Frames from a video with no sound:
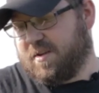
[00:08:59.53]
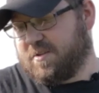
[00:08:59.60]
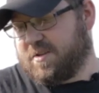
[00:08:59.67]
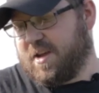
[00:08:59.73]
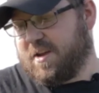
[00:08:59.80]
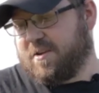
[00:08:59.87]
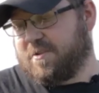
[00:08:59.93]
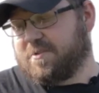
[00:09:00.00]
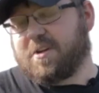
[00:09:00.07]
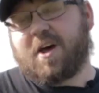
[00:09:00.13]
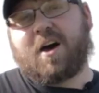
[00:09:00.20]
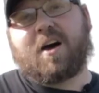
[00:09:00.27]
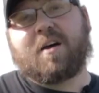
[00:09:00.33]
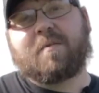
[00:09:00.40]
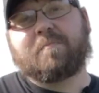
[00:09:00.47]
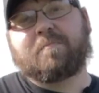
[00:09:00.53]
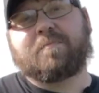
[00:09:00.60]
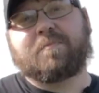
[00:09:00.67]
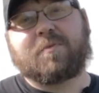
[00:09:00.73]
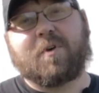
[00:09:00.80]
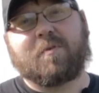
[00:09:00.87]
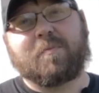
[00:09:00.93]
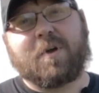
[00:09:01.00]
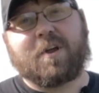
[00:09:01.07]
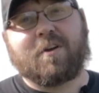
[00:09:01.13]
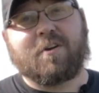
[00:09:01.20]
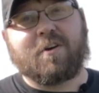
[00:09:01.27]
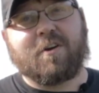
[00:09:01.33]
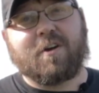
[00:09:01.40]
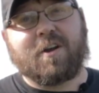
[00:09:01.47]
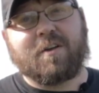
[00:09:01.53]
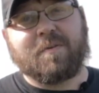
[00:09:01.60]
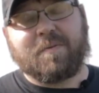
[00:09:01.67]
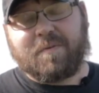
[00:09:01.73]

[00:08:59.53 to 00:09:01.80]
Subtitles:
Take your time, don't be in a hurry.